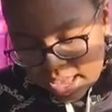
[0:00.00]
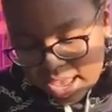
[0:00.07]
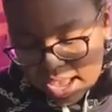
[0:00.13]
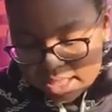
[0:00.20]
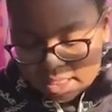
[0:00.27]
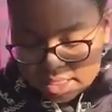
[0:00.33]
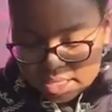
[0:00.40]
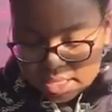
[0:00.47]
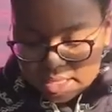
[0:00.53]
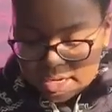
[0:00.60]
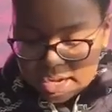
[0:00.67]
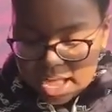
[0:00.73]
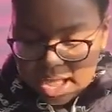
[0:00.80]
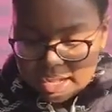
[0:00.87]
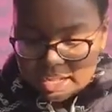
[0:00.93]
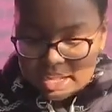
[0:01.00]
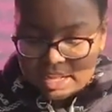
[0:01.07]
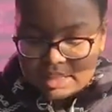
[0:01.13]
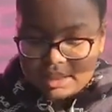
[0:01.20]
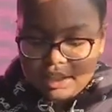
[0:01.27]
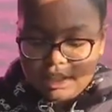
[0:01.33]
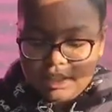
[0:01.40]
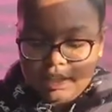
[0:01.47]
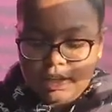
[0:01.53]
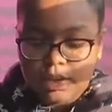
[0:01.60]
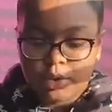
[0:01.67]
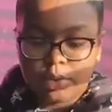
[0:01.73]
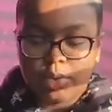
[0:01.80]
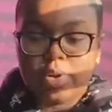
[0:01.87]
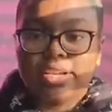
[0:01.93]
And then I got this
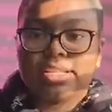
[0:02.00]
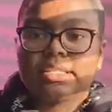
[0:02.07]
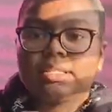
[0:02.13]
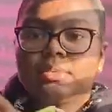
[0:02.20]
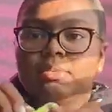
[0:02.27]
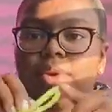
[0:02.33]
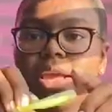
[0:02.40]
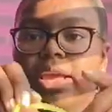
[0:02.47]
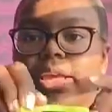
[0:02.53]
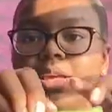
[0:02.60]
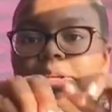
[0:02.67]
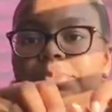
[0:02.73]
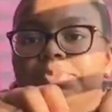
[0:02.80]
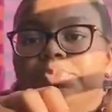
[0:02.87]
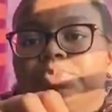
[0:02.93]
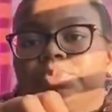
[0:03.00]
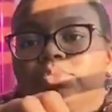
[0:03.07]
wristband.